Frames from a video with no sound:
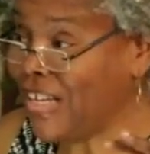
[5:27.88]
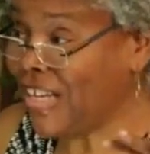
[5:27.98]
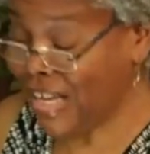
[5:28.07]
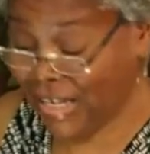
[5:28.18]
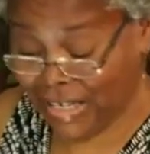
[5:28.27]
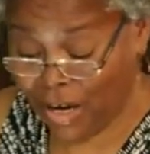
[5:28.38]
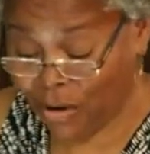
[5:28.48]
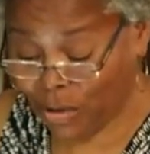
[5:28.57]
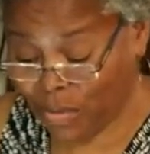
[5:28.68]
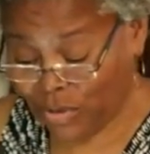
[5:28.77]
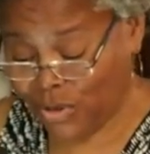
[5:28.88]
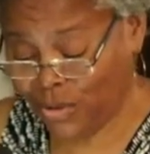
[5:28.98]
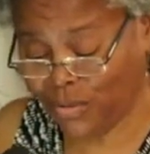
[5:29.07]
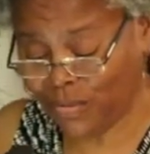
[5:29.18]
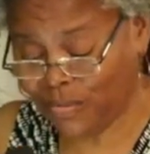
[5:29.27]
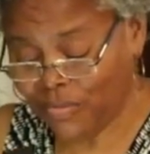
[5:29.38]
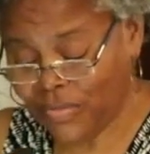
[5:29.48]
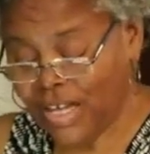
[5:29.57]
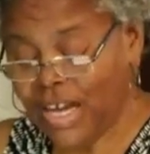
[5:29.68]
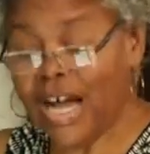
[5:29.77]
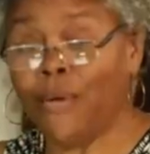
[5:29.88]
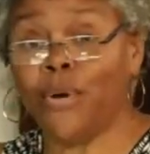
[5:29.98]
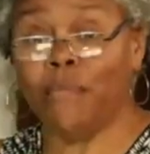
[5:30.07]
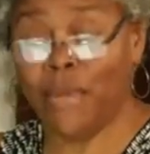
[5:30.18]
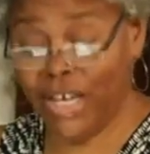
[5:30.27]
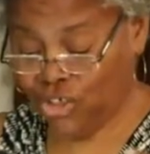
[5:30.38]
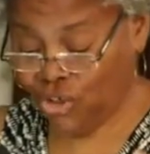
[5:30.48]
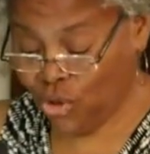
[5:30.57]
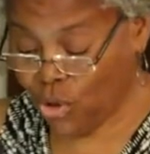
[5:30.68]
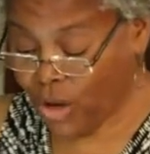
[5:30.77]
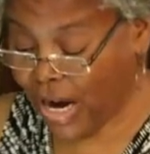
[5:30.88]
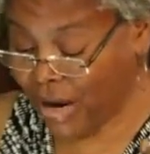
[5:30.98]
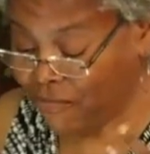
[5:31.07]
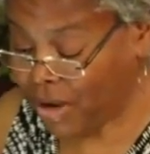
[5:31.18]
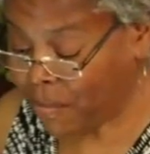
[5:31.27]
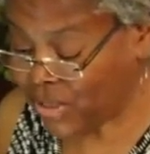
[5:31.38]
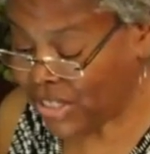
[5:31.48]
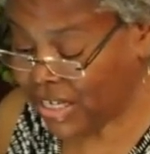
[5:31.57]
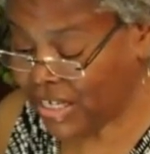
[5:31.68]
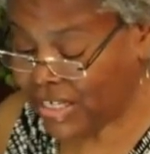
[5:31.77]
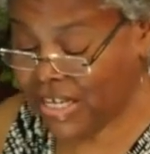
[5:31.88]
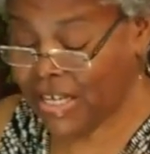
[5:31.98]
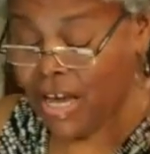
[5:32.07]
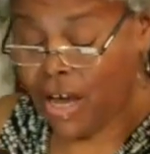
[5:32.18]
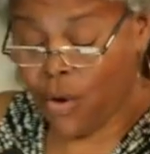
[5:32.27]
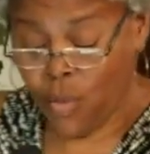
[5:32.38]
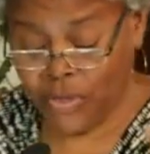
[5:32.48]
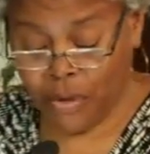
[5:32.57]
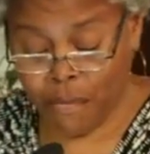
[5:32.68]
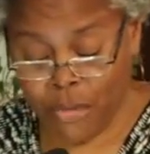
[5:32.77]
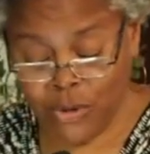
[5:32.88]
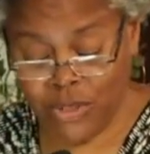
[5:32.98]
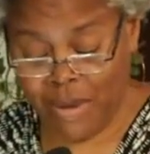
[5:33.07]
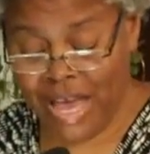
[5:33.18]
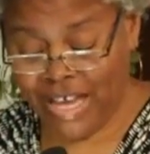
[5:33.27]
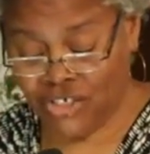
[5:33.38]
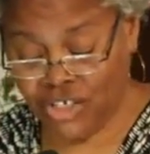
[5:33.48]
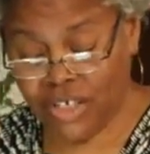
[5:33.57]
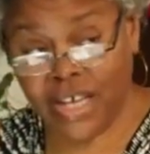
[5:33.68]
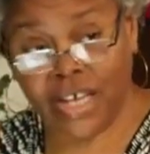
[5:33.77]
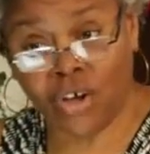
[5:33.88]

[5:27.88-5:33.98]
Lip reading: and accountable to. I want to make sure I'm representing with the most passion and